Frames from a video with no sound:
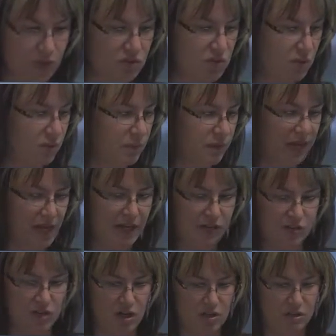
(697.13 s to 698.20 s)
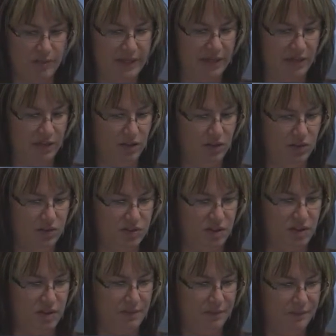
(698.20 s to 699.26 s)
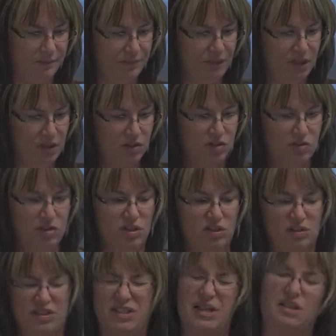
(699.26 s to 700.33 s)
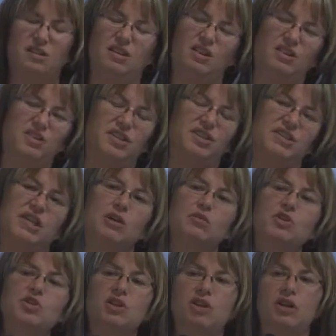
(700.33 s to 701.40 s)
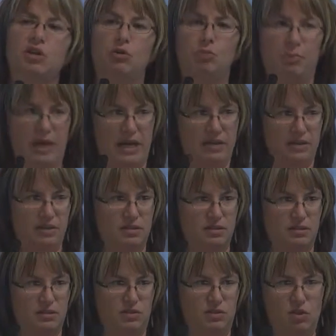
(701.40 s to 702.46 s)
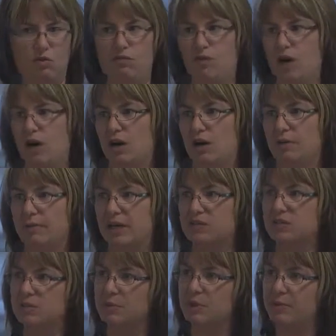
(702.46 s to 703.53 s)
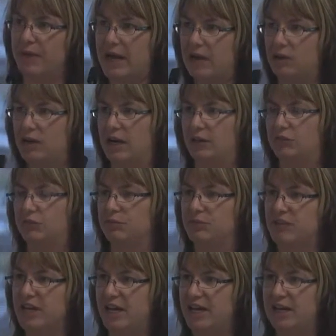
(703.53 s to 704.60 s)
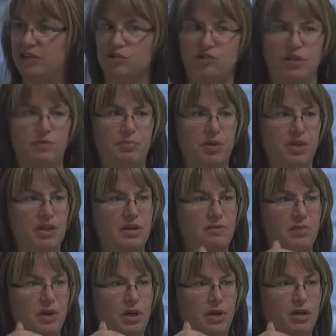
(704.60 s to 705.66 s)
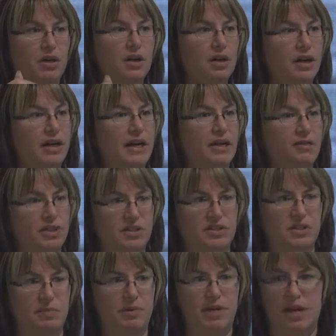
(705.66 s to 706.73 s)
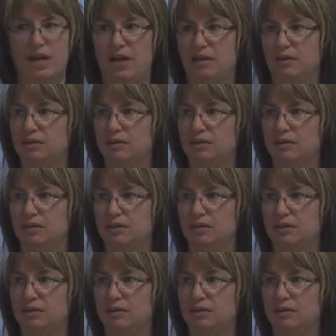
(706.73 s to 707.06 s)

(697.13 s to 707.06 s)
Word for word: So we kind of talked about those. So does that distinguish a little bit so far about some of the background from data entry, bookkeeper, accountant, and CPA?